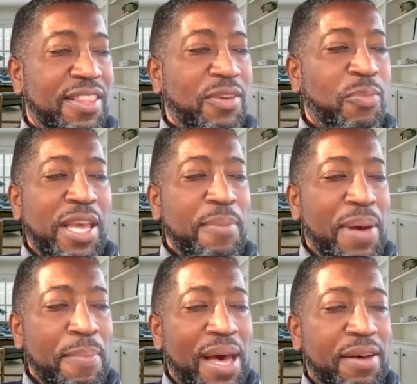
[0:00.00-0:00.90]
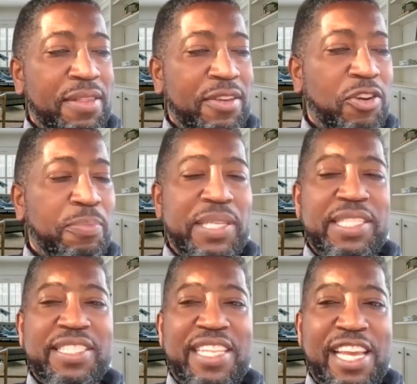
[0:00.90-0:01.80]
the way my mouth
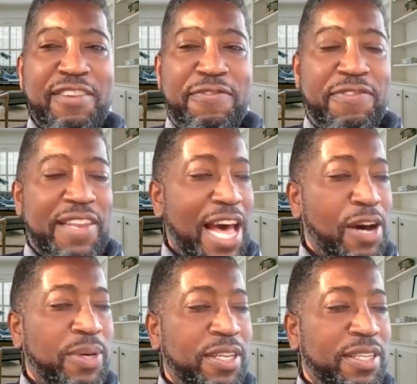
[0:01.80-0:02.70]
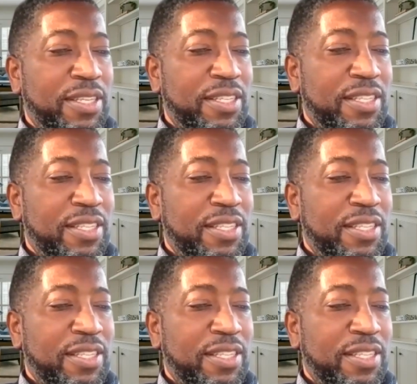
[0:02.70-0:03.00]
opens like a flower,